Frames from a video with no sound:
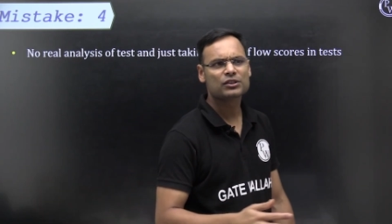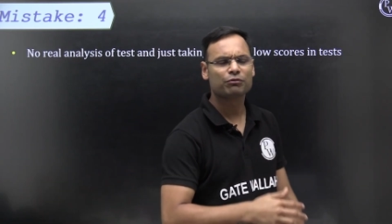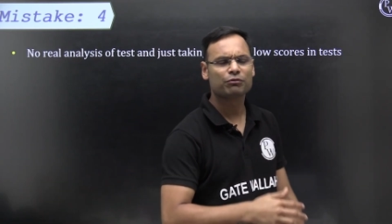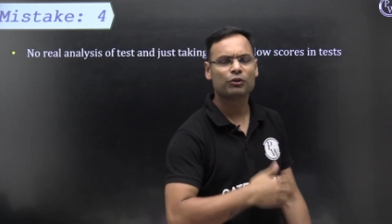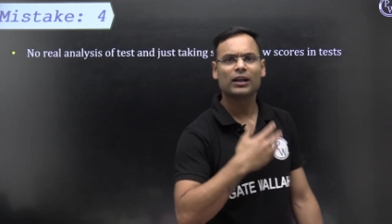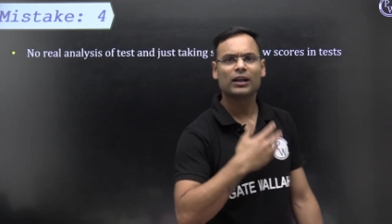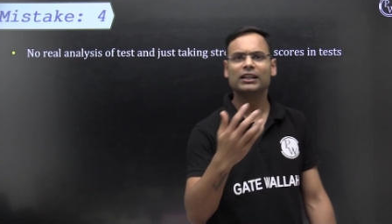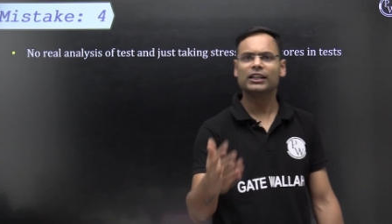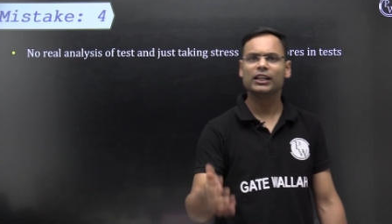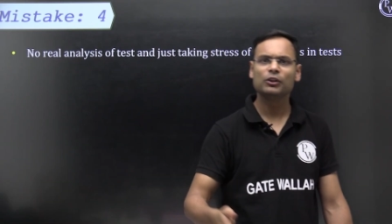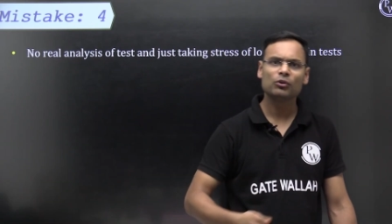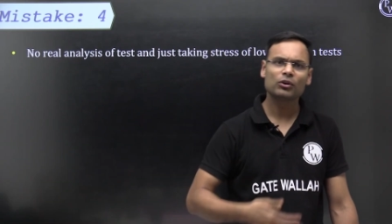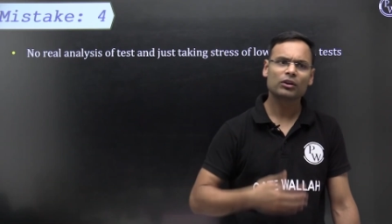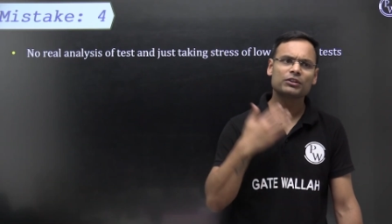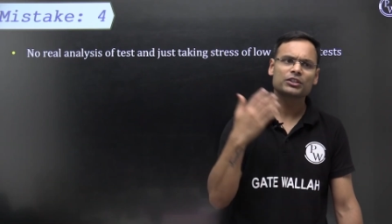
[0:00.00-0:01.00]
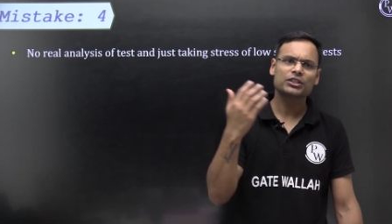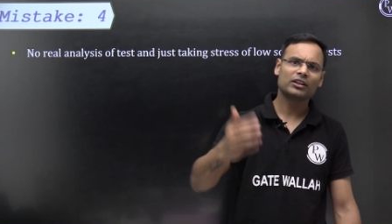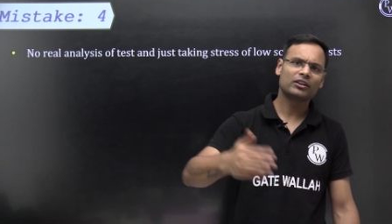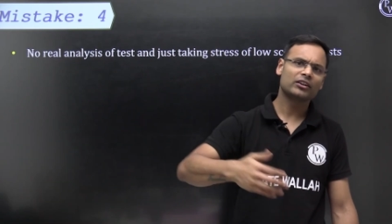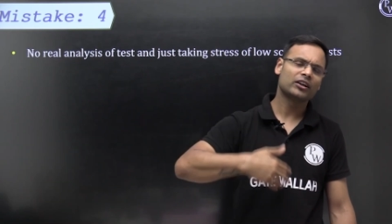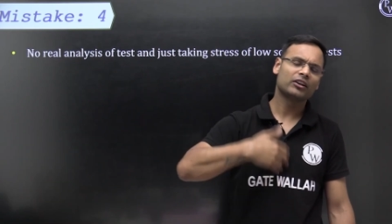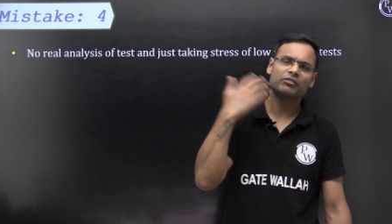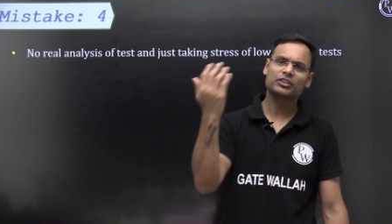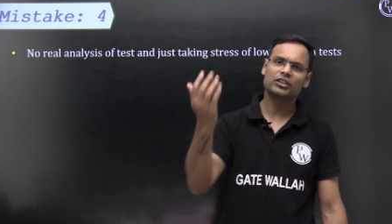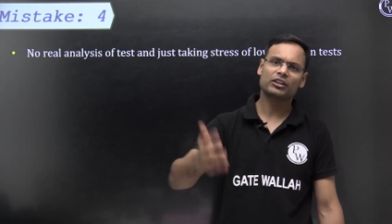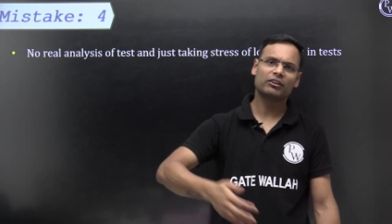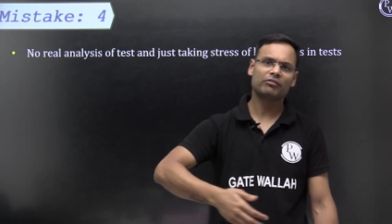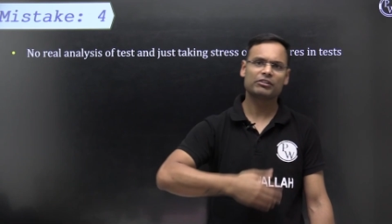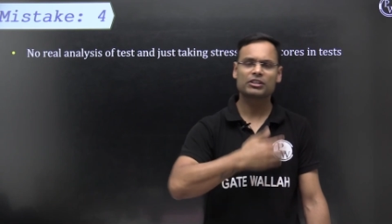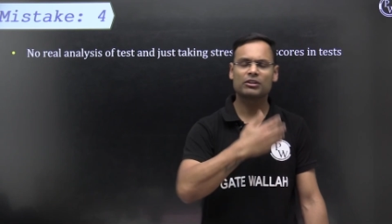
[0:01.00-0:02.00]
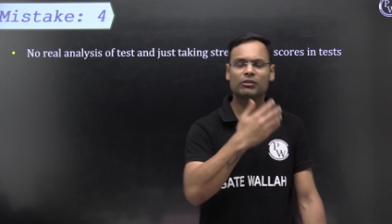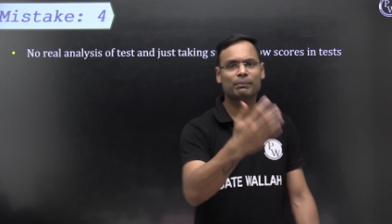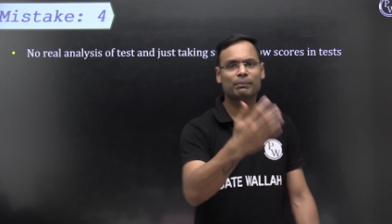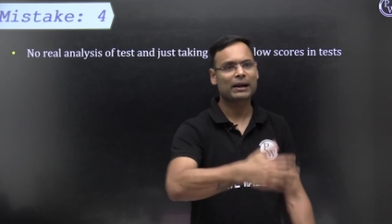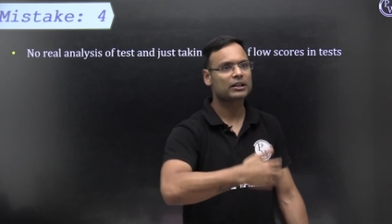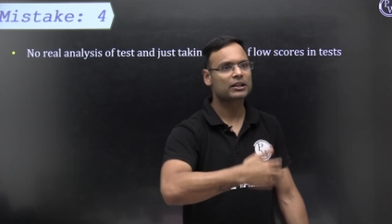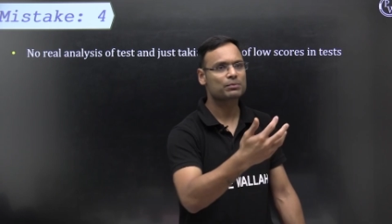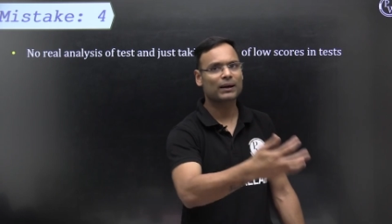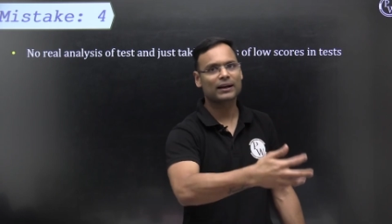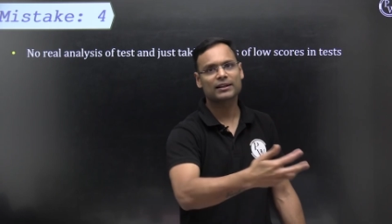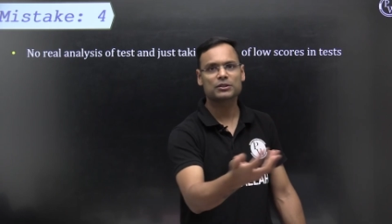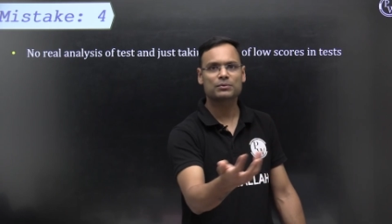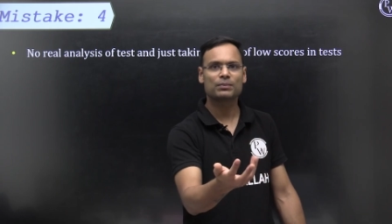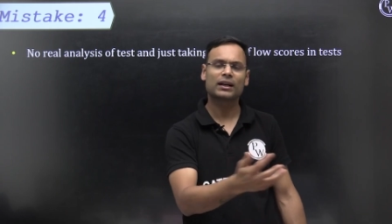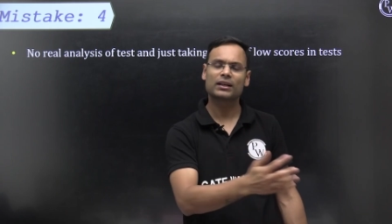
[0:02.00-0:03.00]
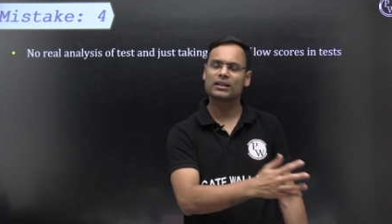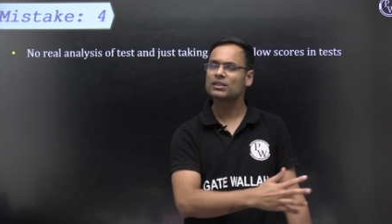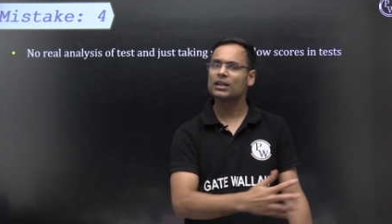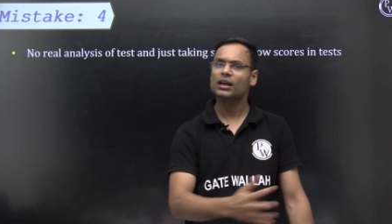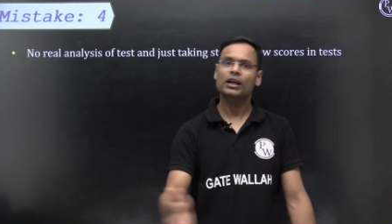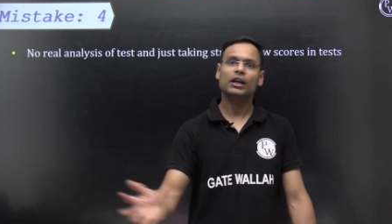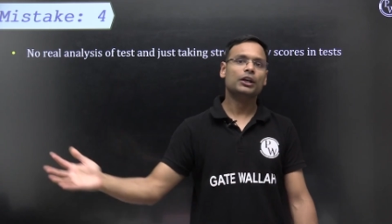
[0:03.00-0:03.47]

If you will continue revision and revision, revision, practice, practice, practice,